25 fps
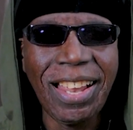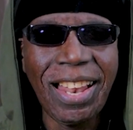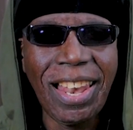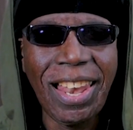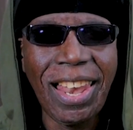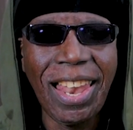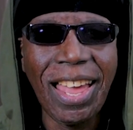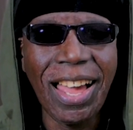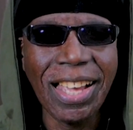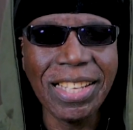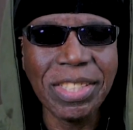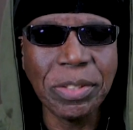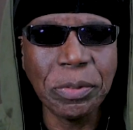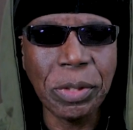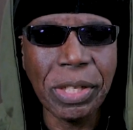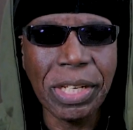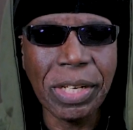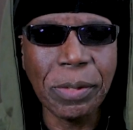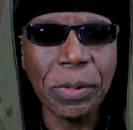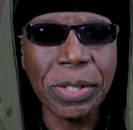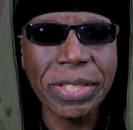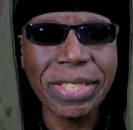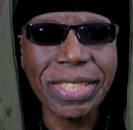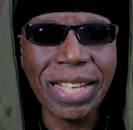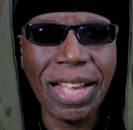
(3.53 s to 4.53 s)
Last
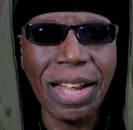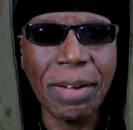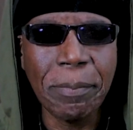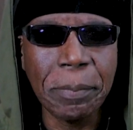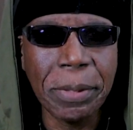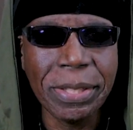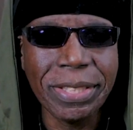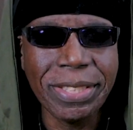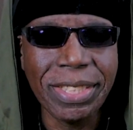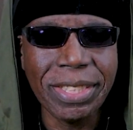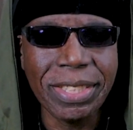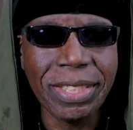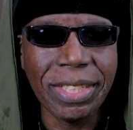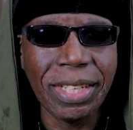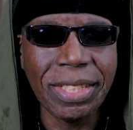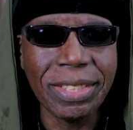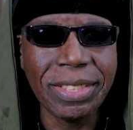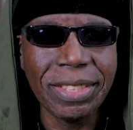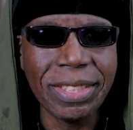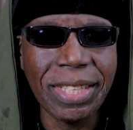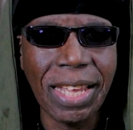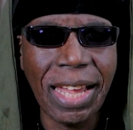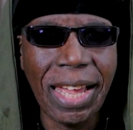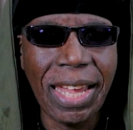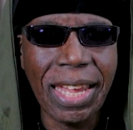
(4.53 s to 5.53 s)
week was
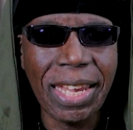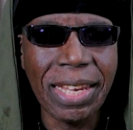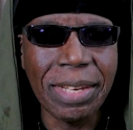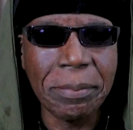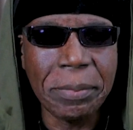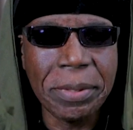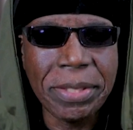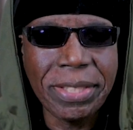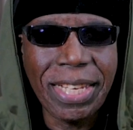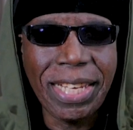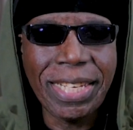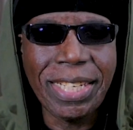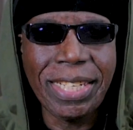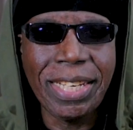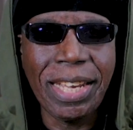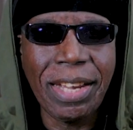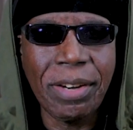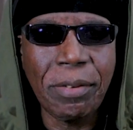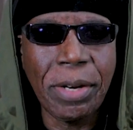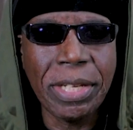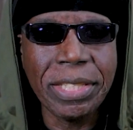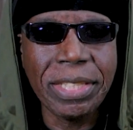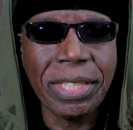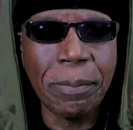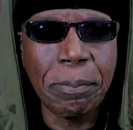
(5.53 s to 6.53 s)
competition time, sending
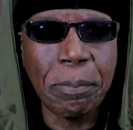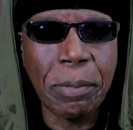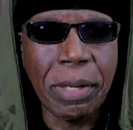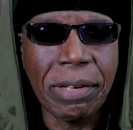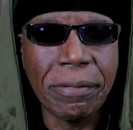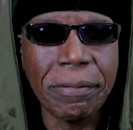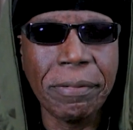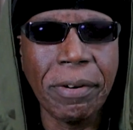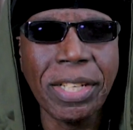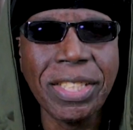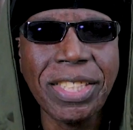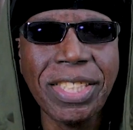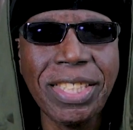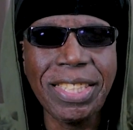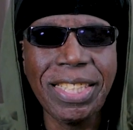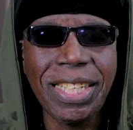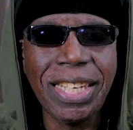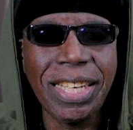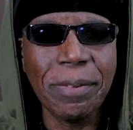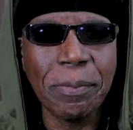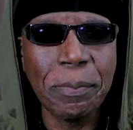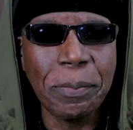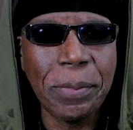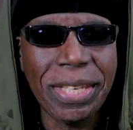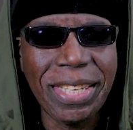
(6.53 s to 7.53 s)
a recipe for
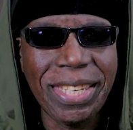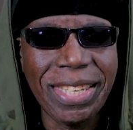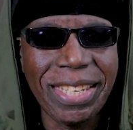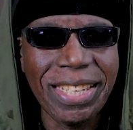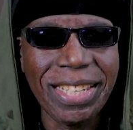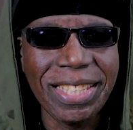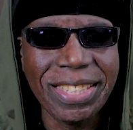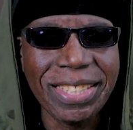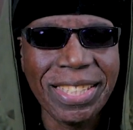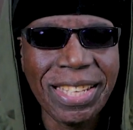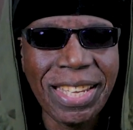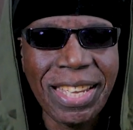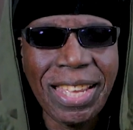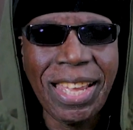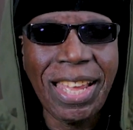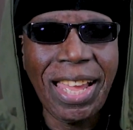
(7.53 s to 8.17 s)
chickpeas.